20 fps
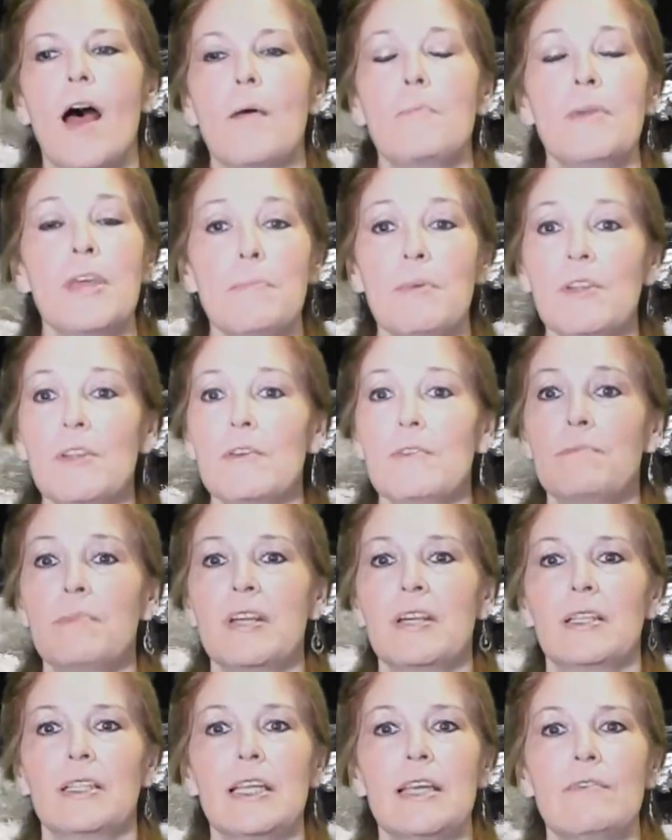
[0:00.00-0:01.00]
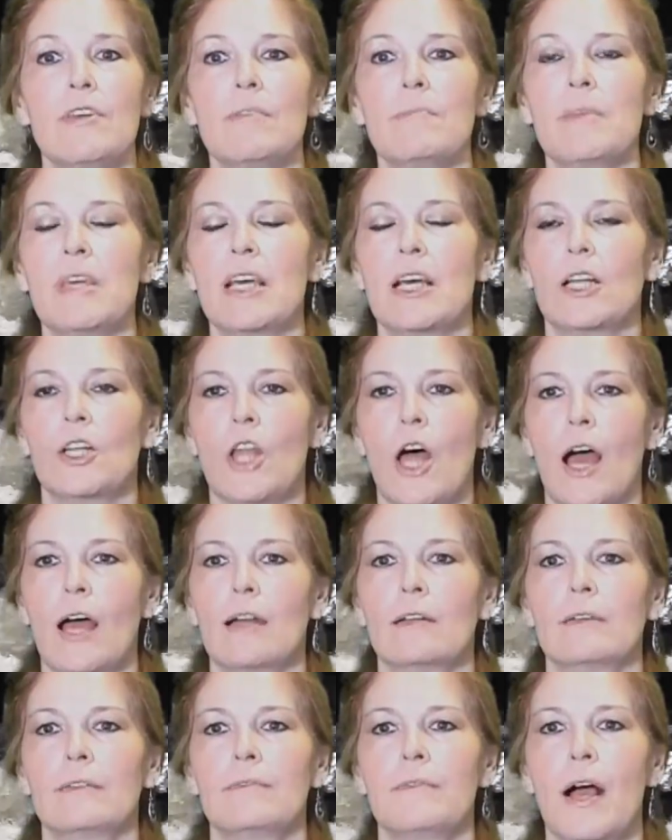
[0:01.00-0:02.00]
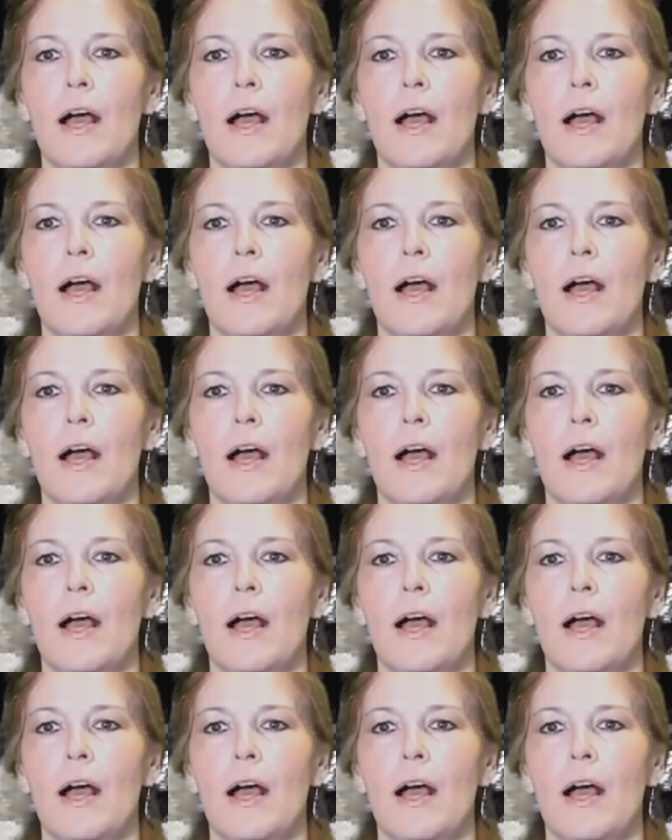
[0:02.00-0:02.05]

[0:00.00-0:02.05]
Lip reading: People have been leaving me a lot of